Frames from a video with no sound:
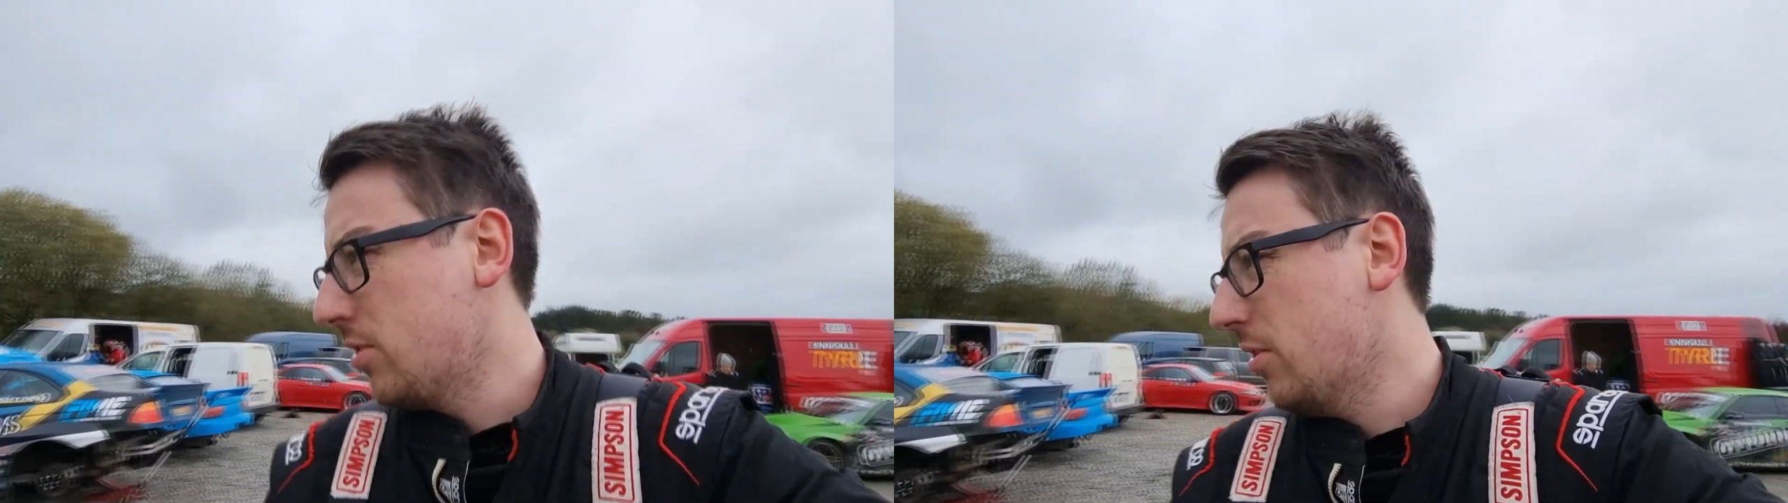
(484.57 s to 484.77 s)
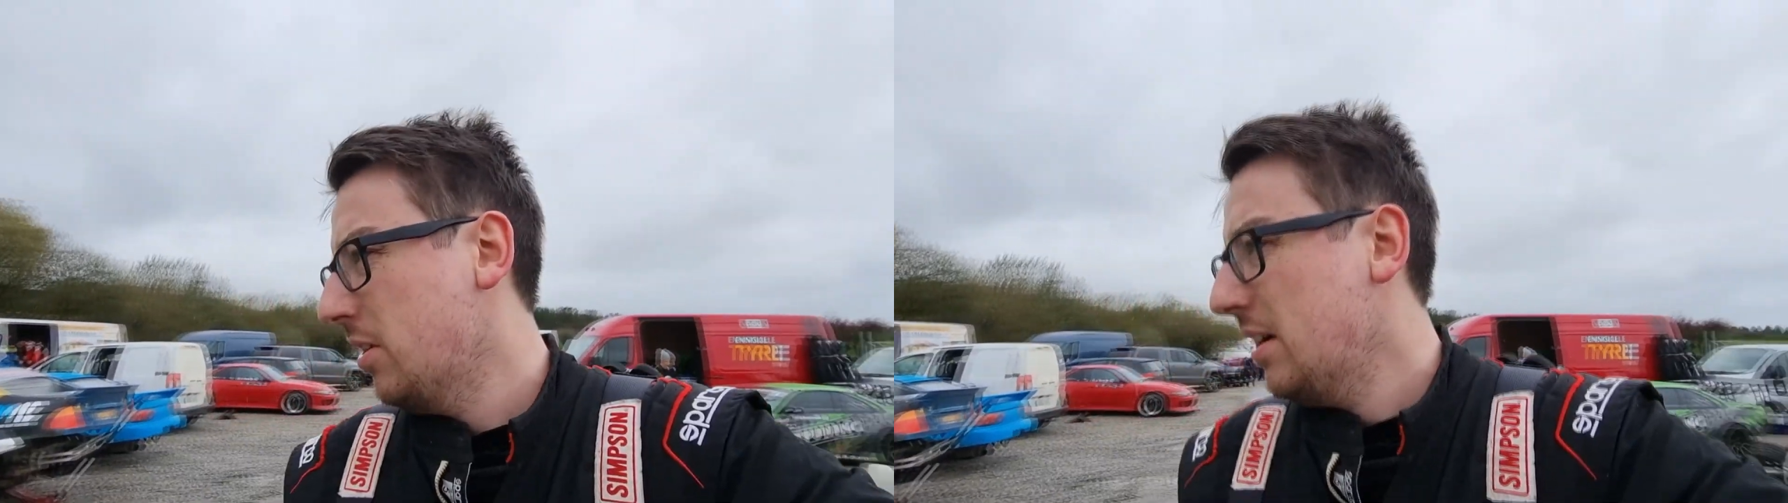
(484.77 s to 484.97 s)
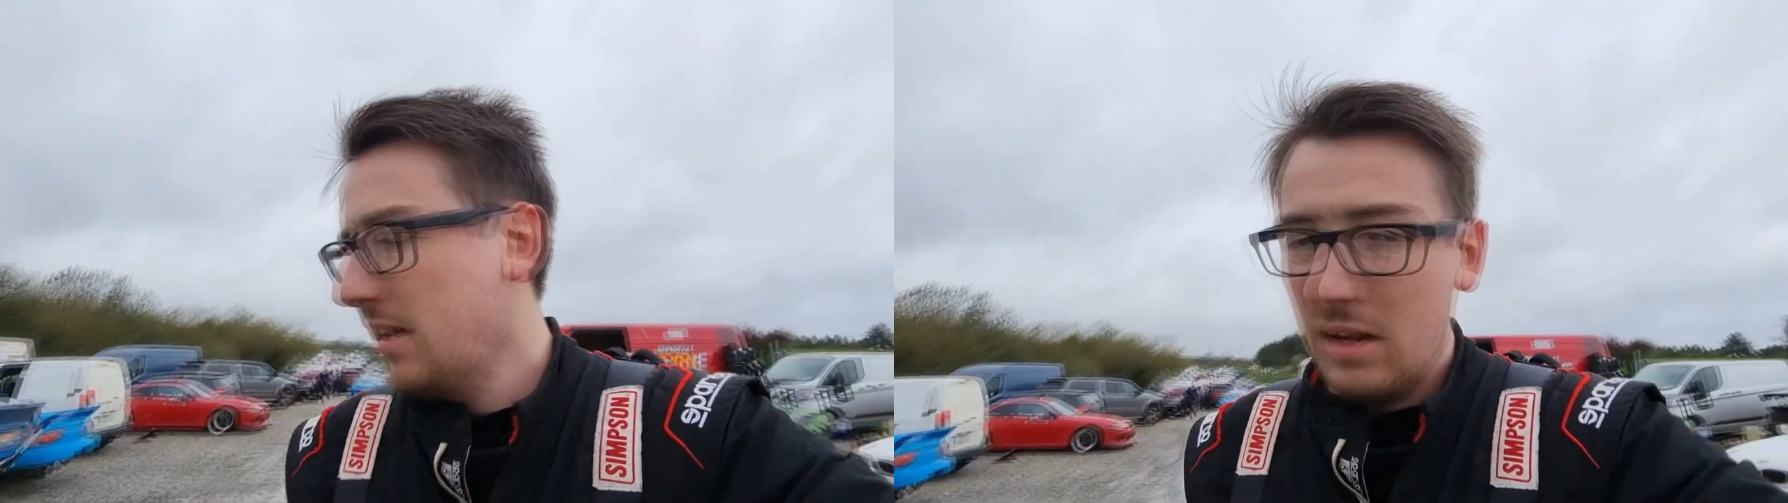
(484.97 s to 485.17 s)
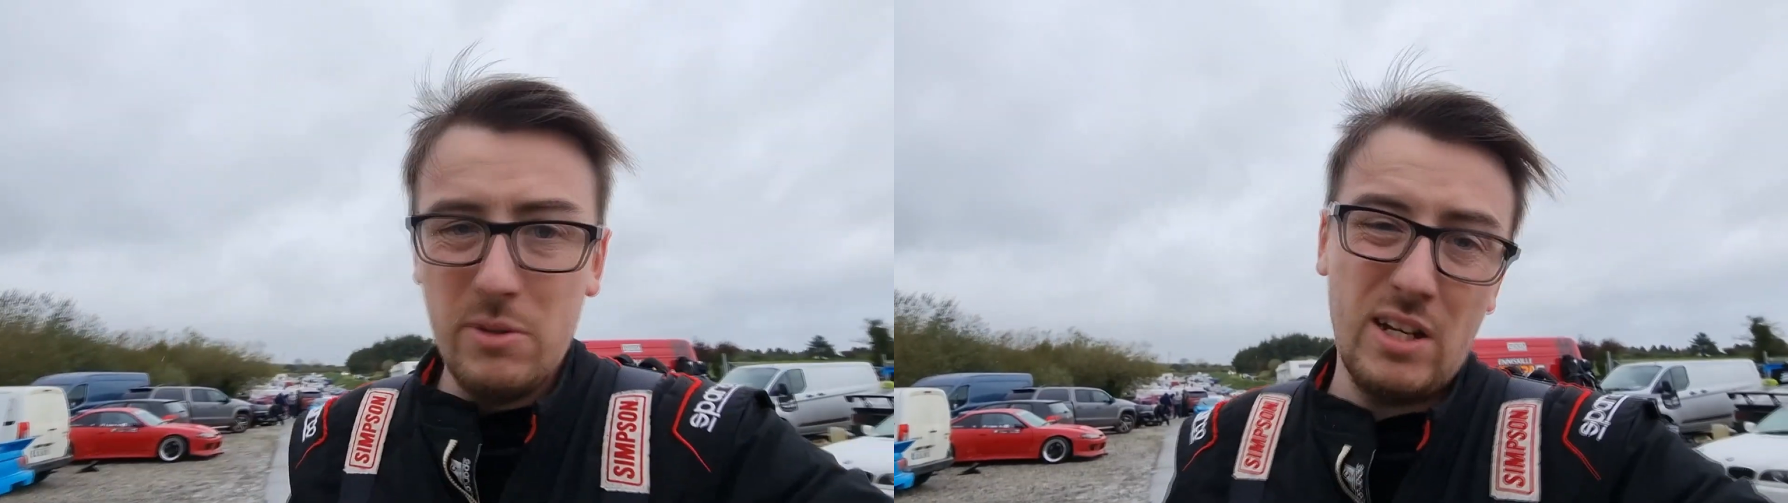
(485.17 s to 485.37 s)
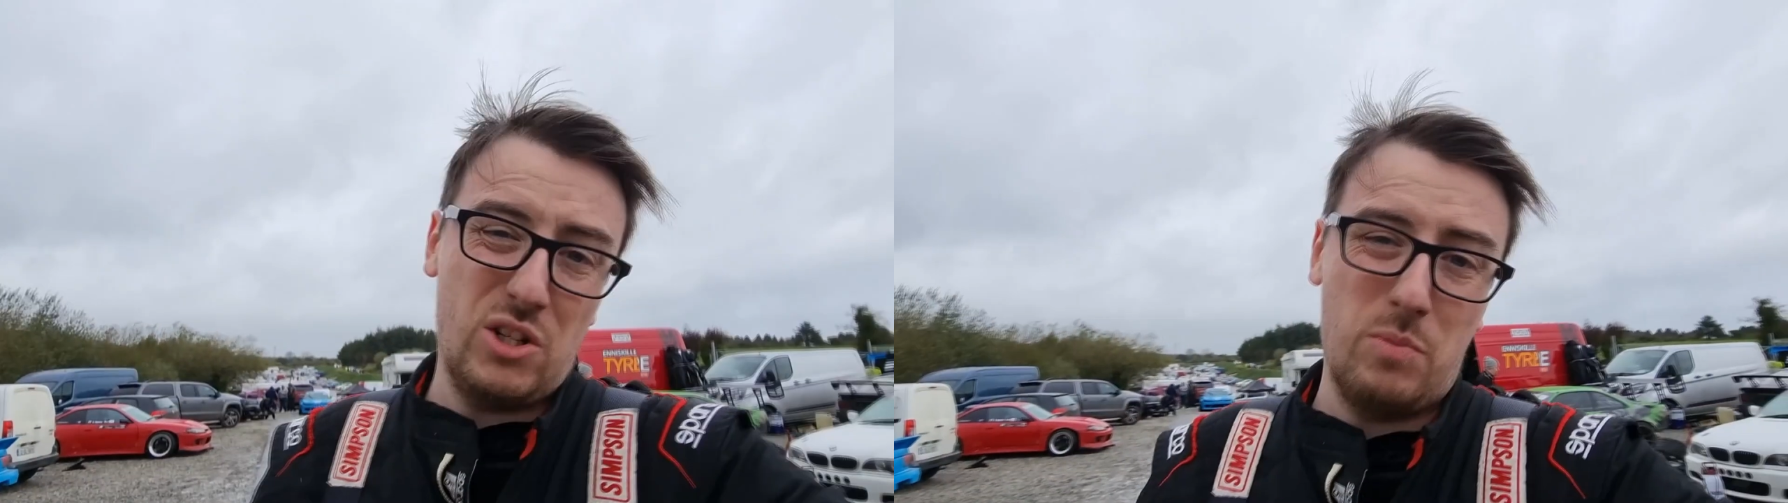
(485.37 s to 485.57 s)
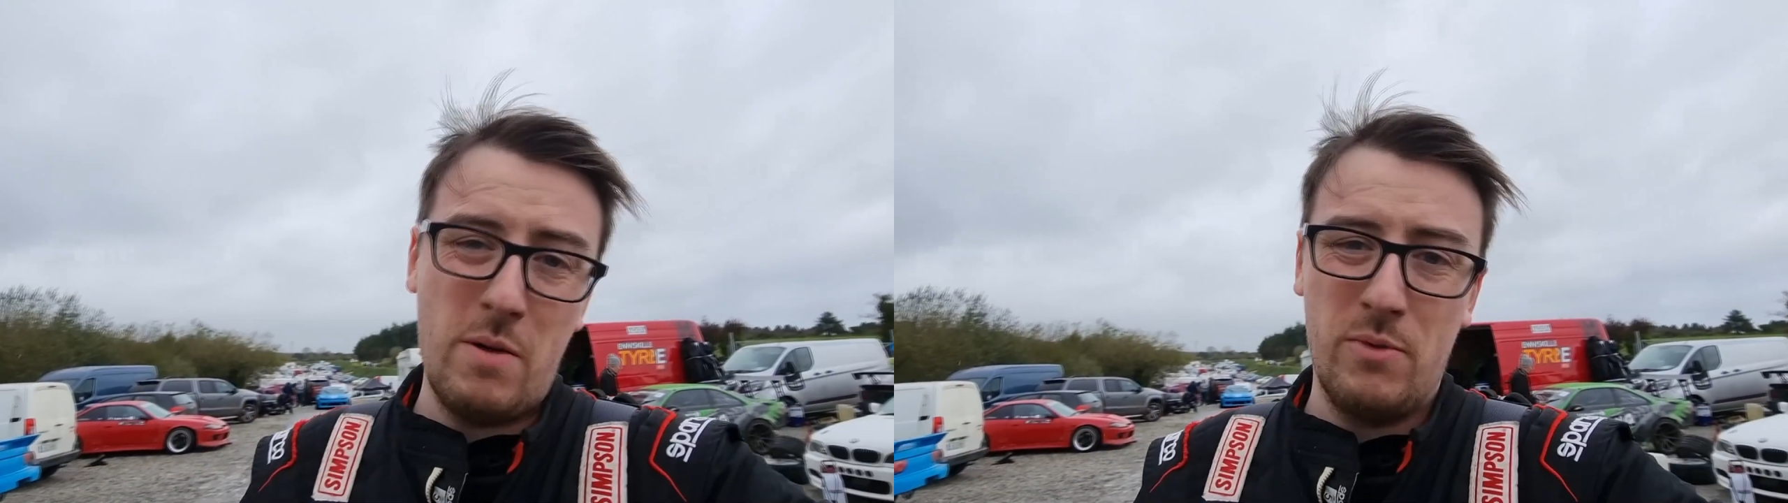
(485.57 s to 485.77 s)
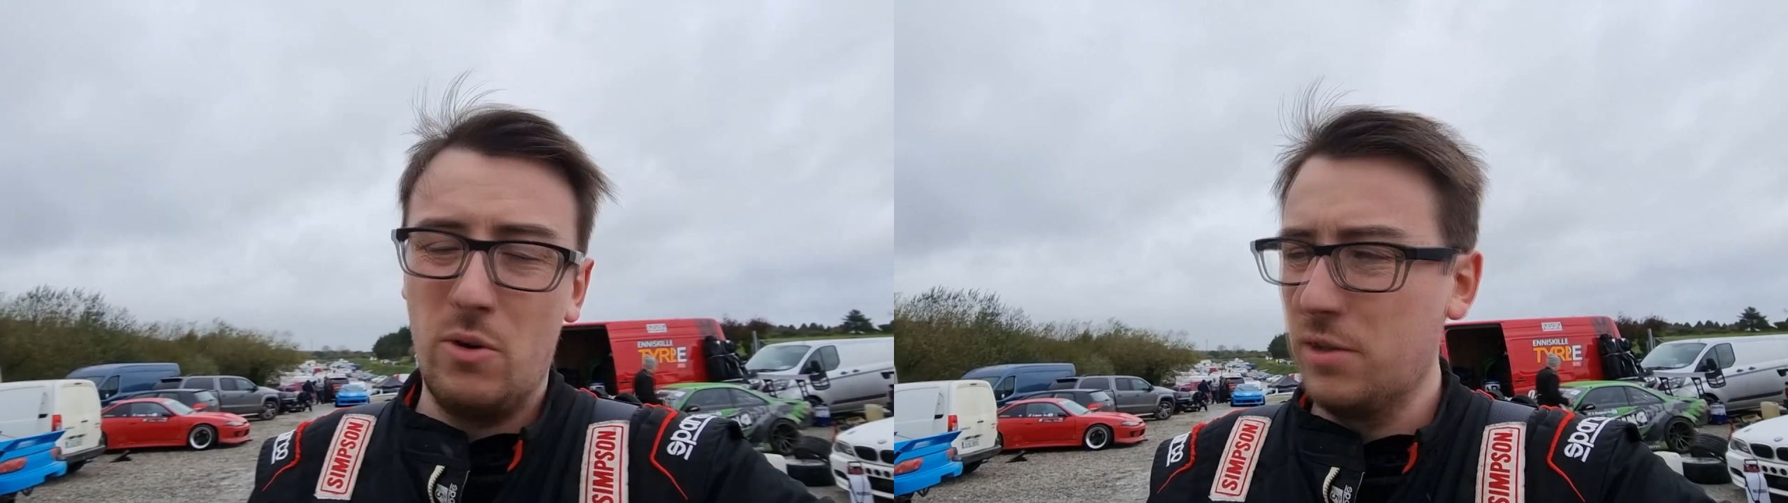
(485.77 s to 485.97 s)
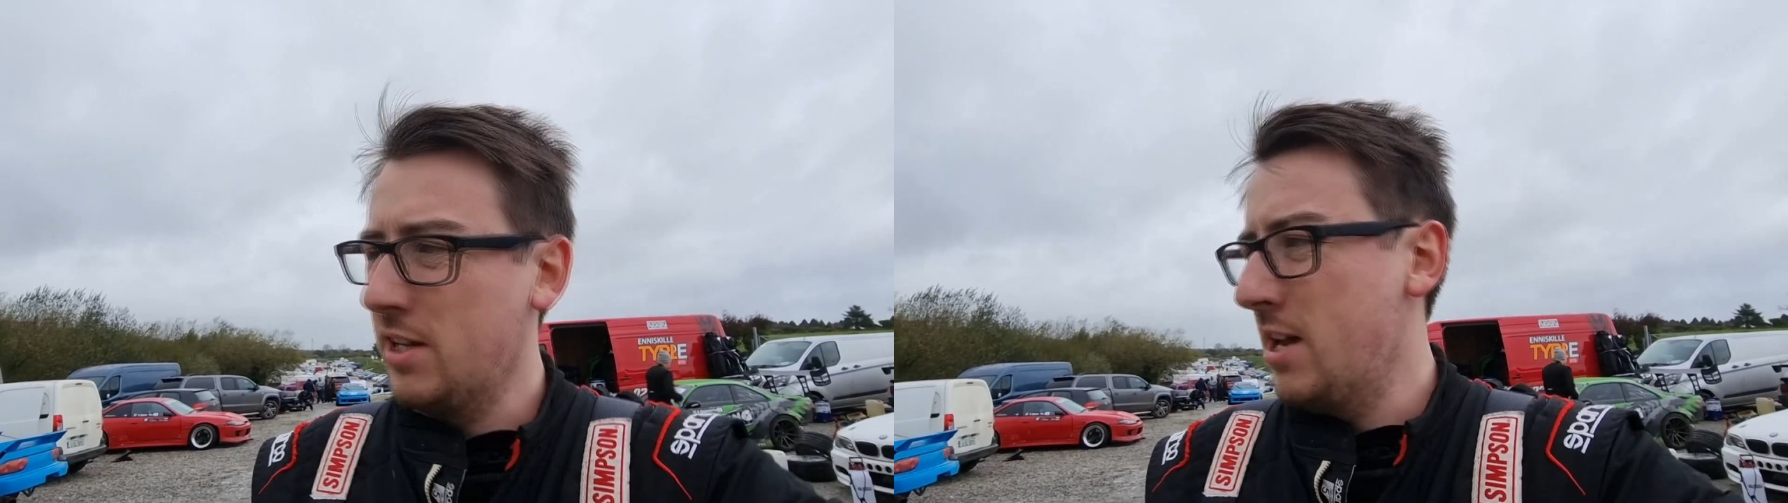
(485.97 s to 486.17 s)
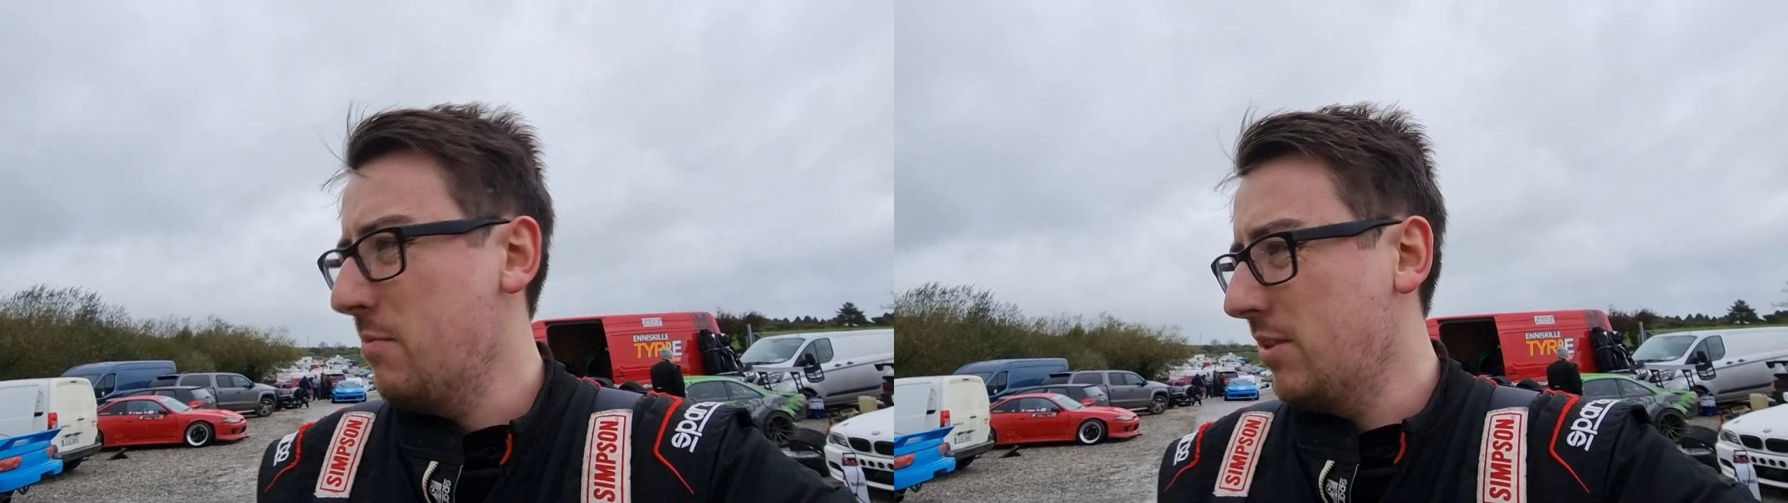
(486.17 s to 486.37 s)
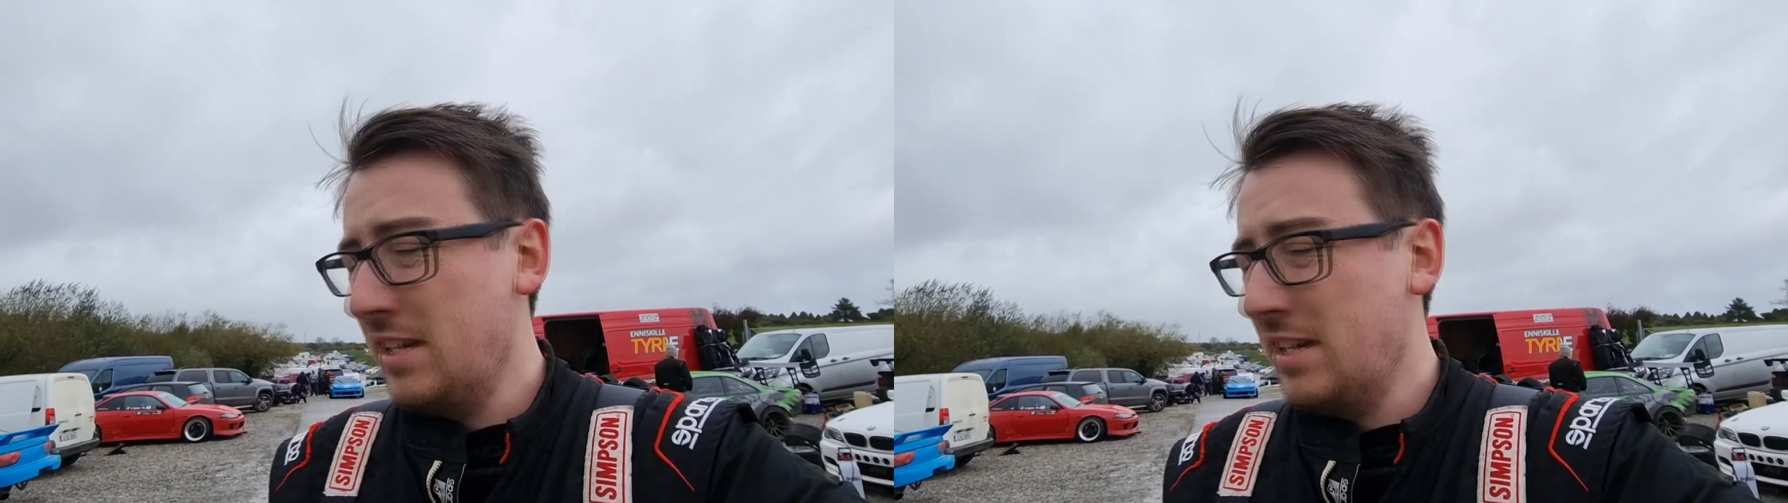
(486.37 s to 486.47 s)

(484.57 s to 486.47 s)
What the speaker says: So that was actually the problem the whole time.